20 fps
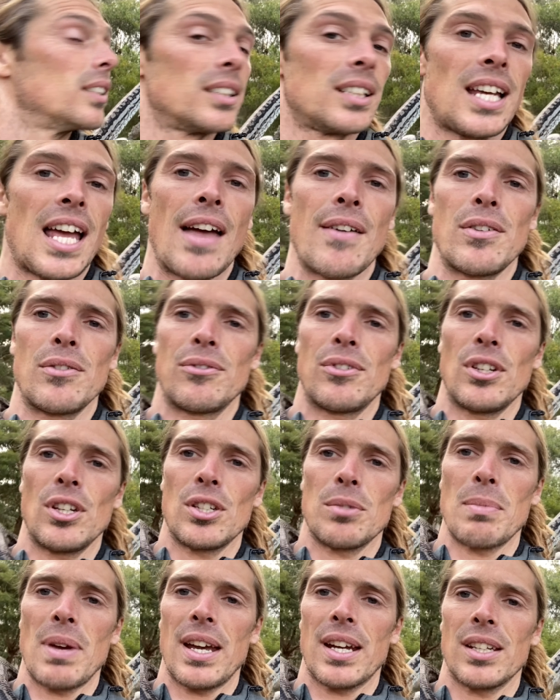Haven't finished
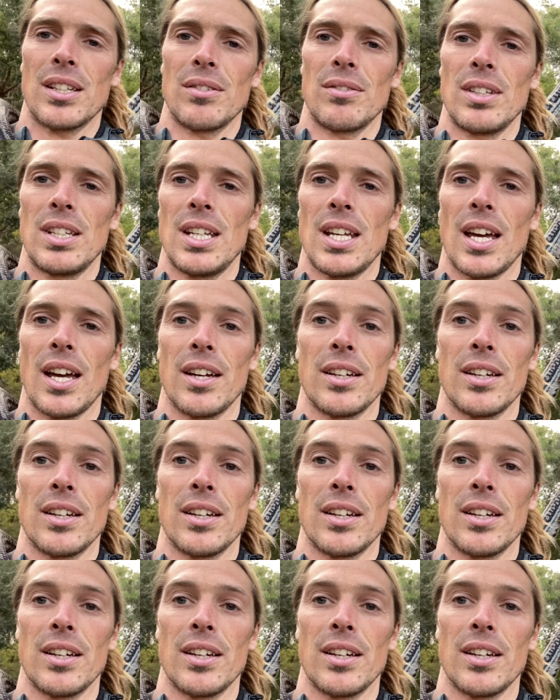making the video.